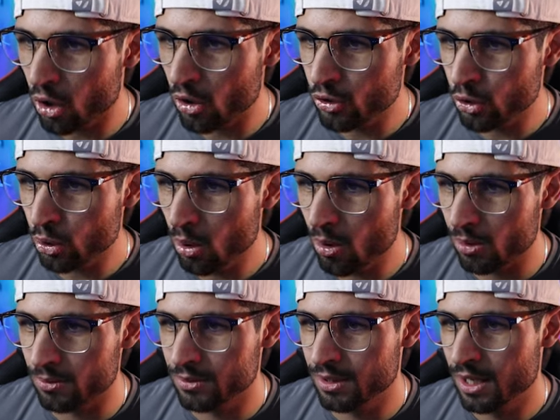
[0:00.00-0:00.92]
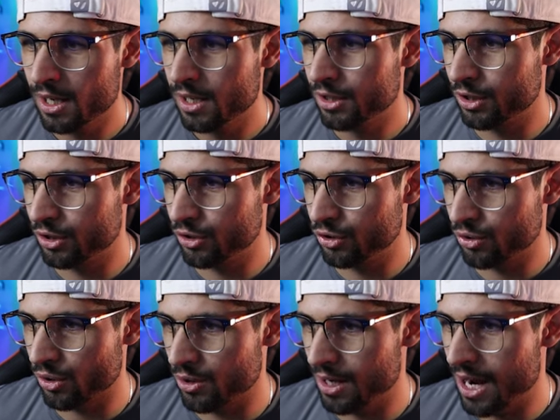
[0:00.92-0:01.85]
controls, just to
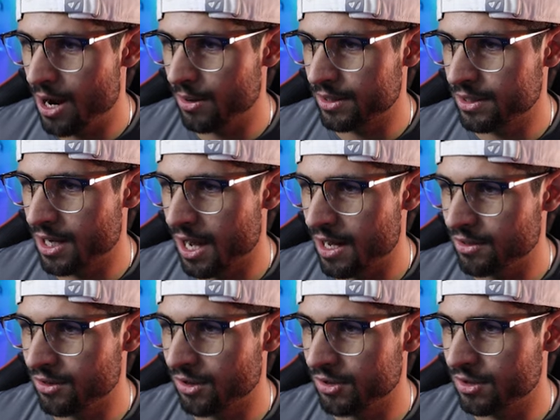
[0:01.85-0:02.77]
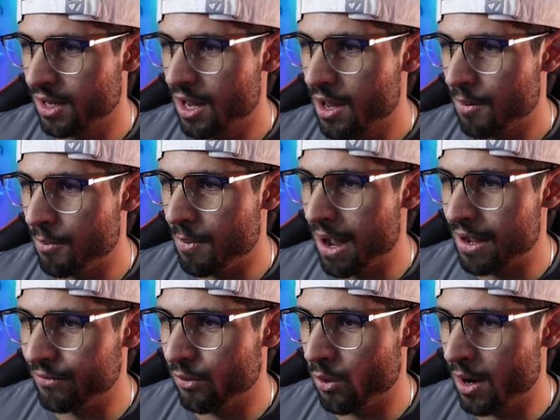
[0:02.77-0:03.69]
show you how it changes
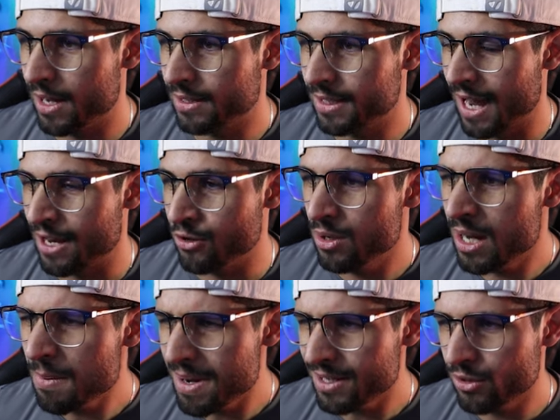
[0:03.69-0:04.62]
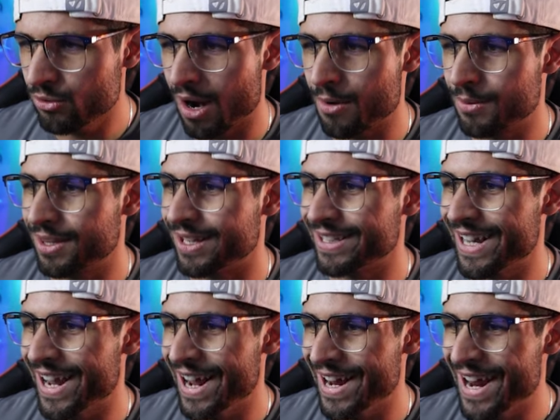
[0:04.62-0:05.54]
my voice, and you can mess around with
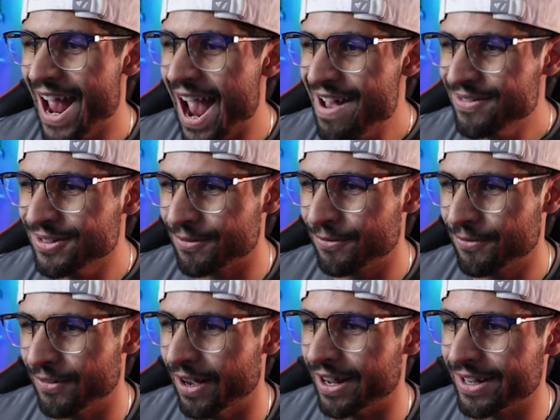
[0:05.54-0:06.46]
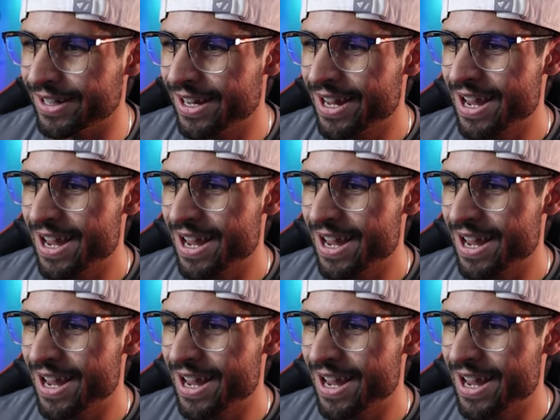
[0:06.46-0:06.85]
this and have some fun